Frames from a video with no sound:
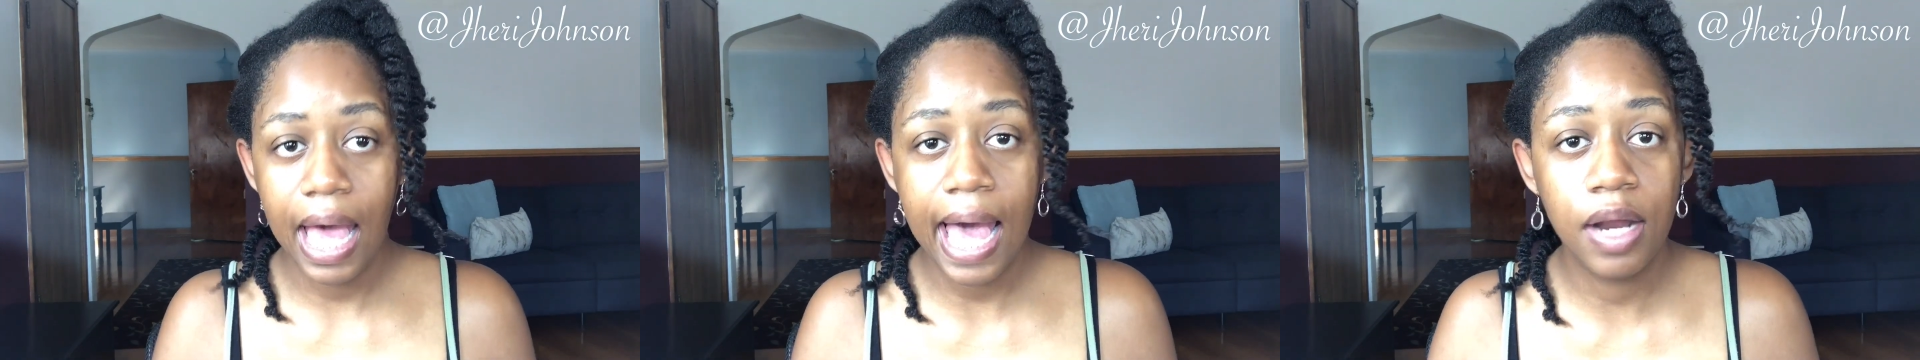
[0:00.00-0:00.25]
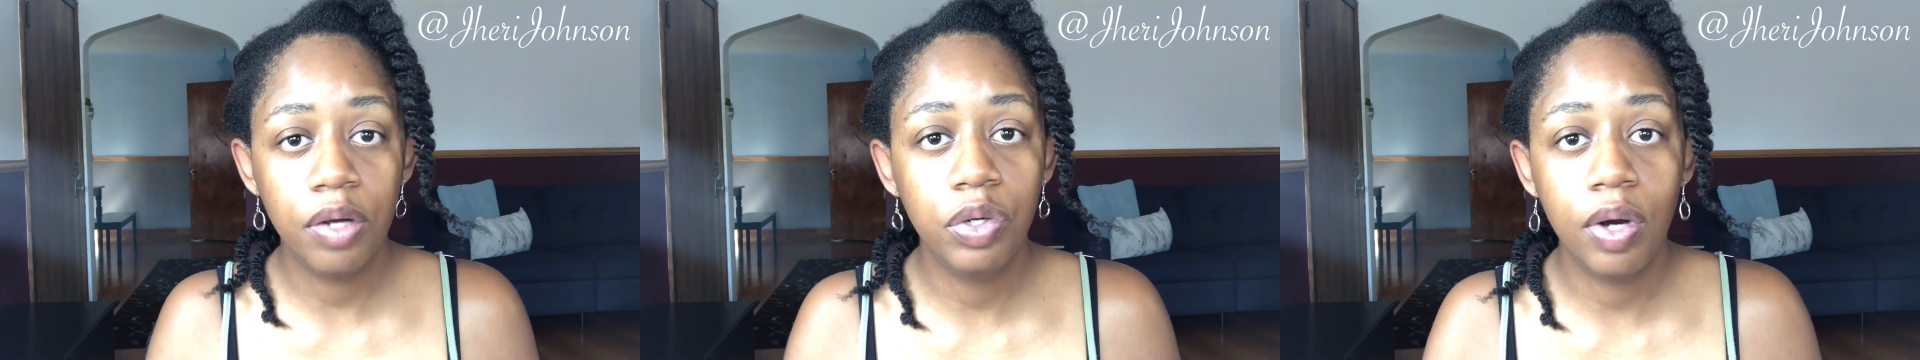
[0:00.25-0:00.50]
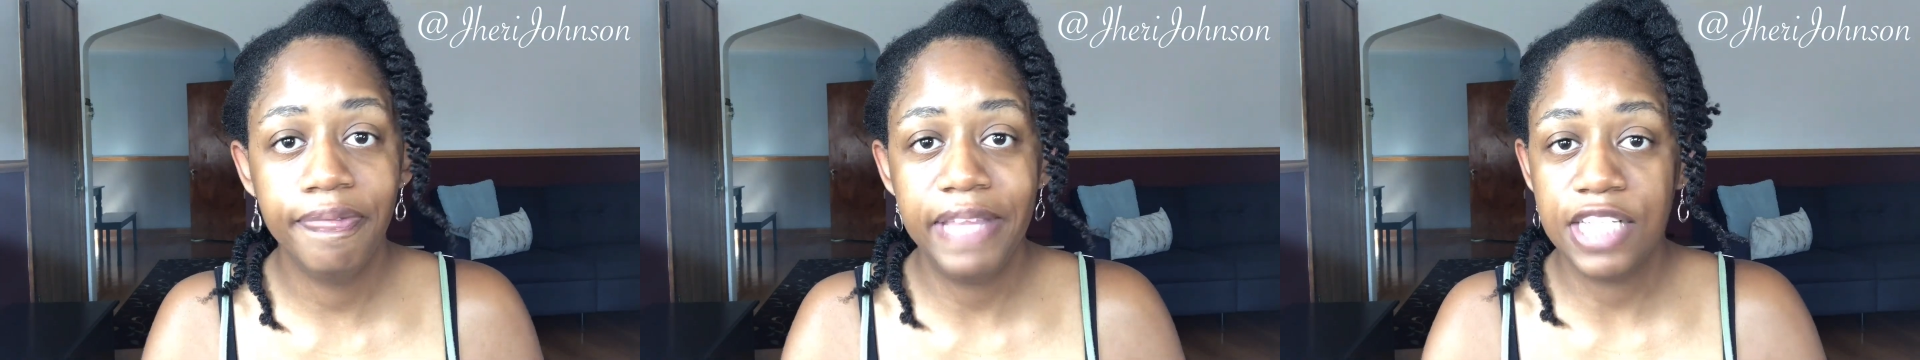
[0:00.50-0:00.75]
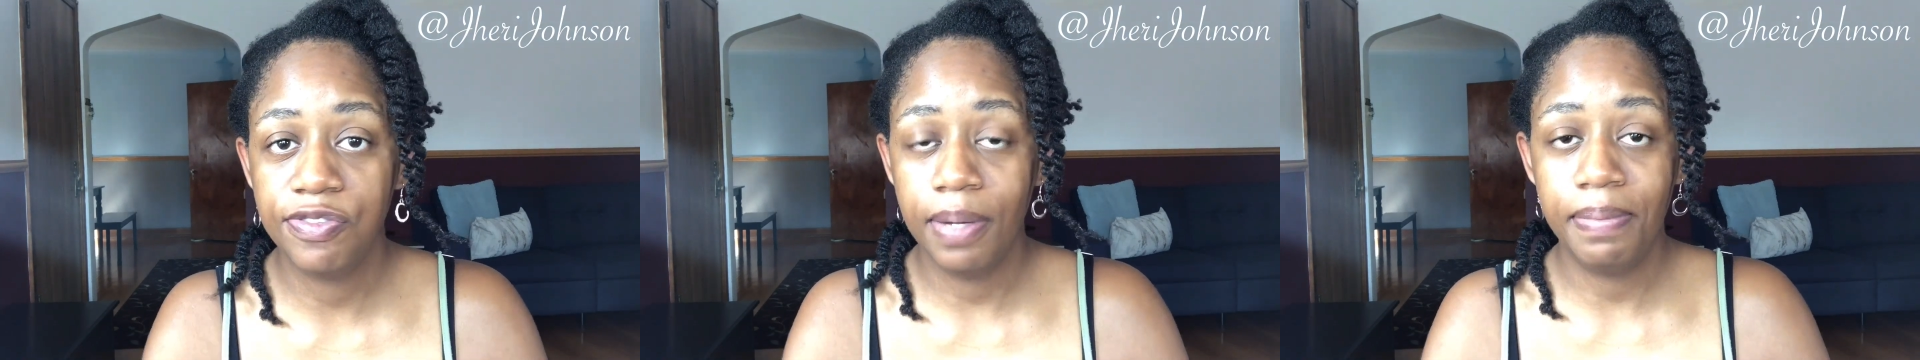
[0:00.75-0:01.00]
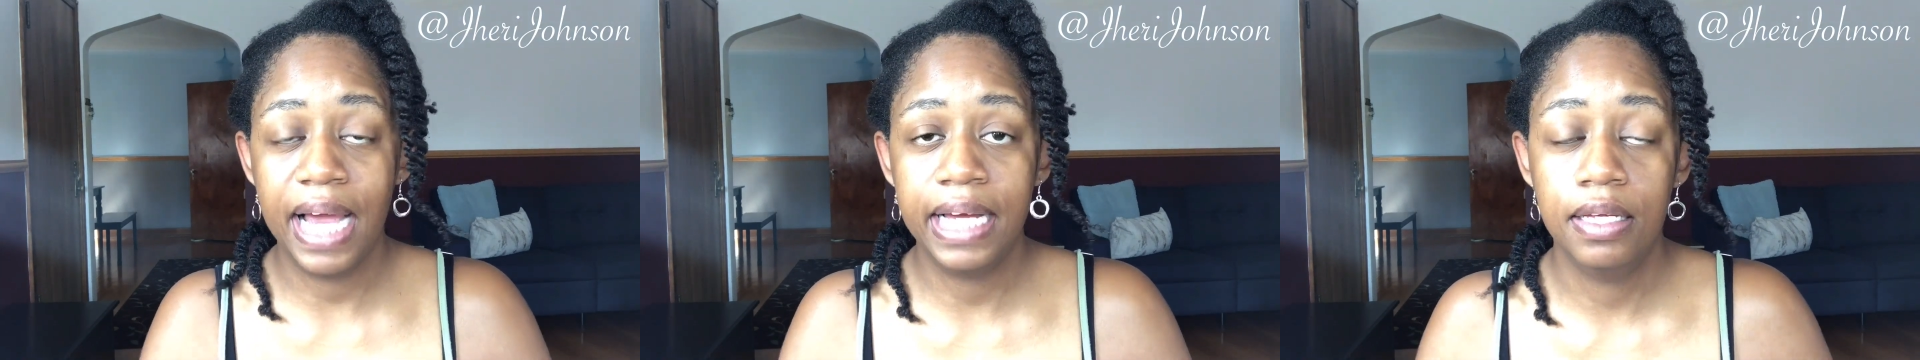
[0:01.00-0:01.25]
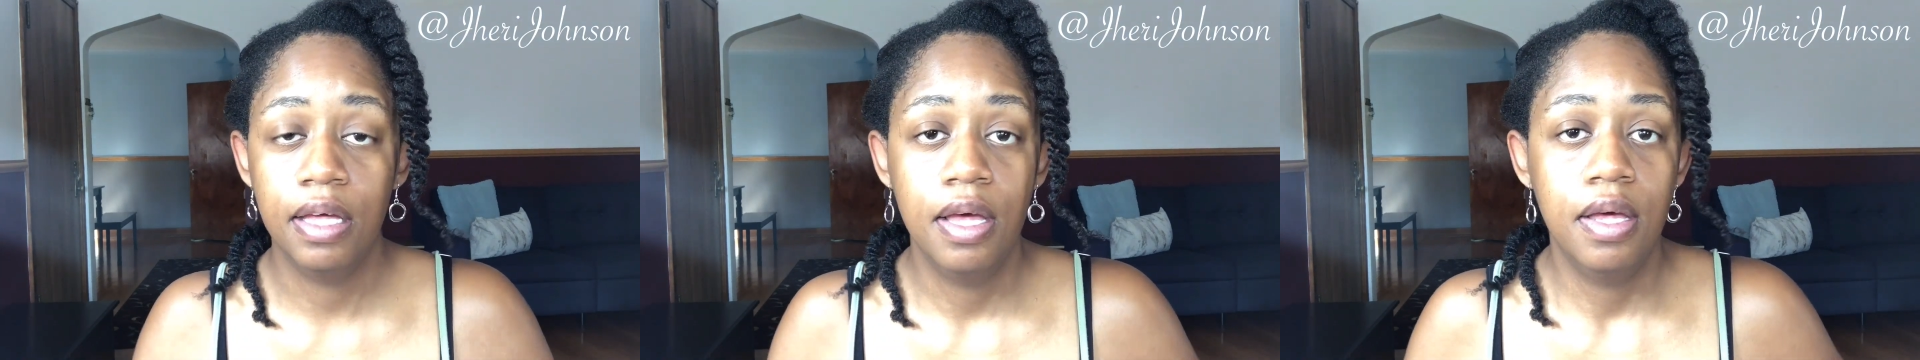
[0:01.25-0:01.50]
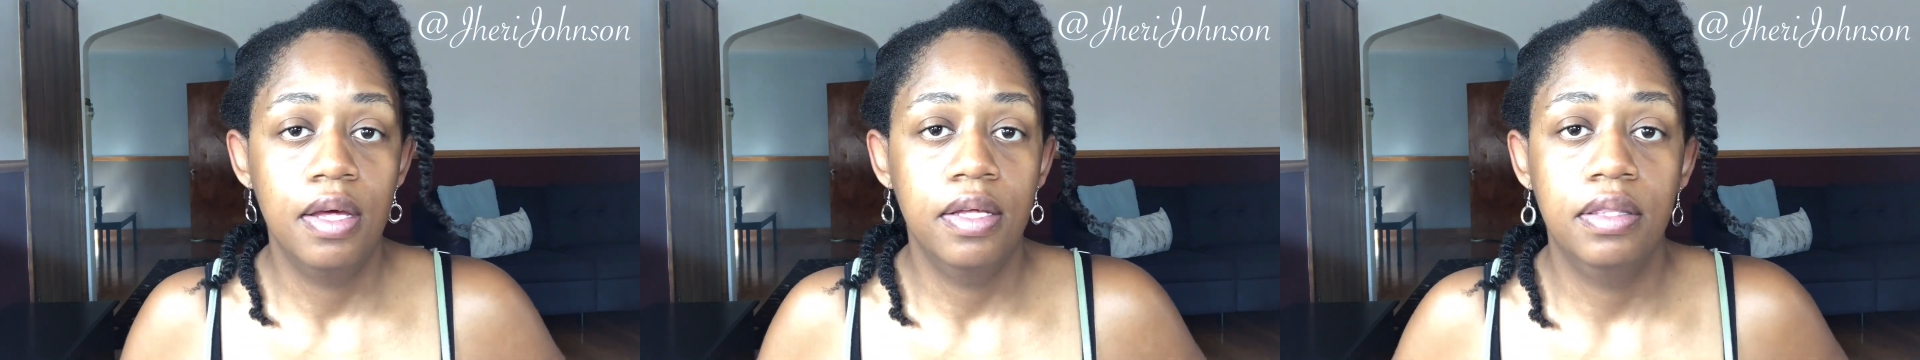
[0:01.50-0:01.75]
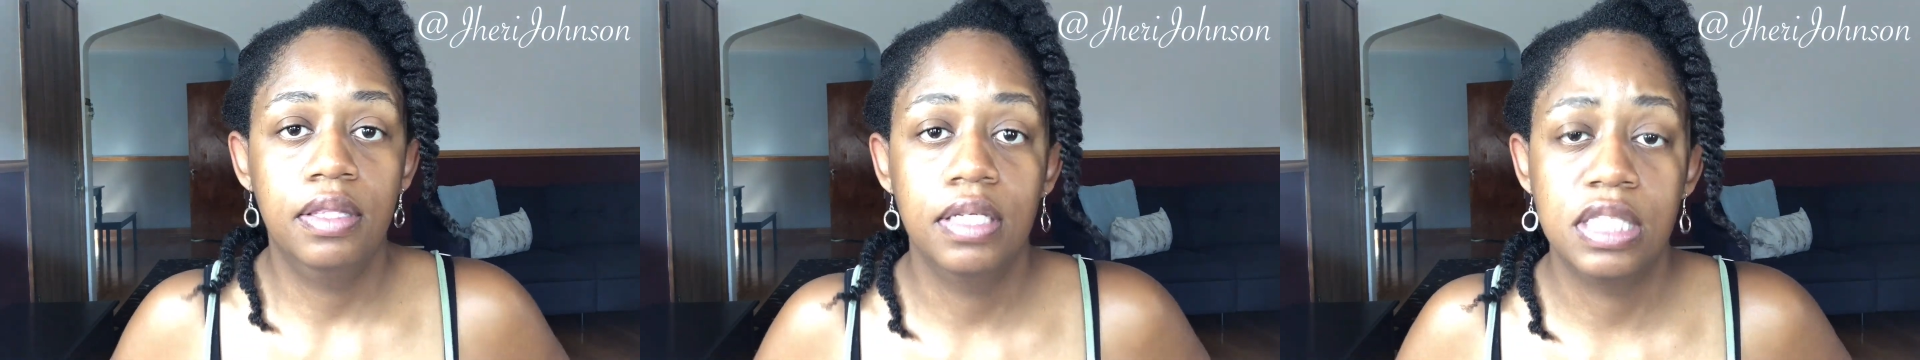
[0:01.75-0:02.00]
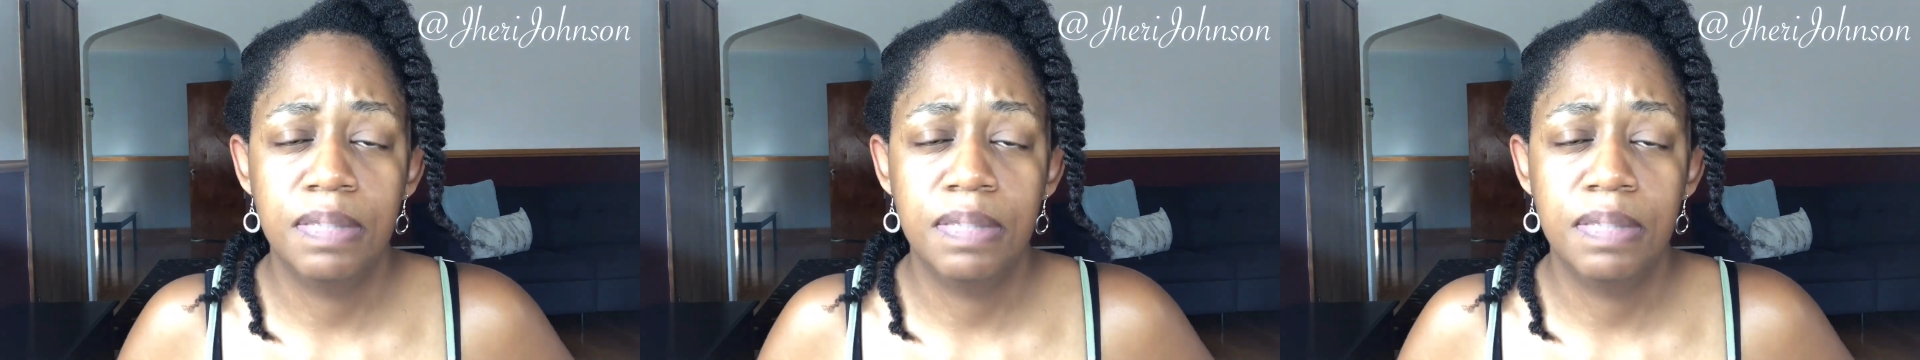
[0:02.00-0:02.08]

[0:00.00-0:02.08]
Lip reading: I don't know if that's from, like, the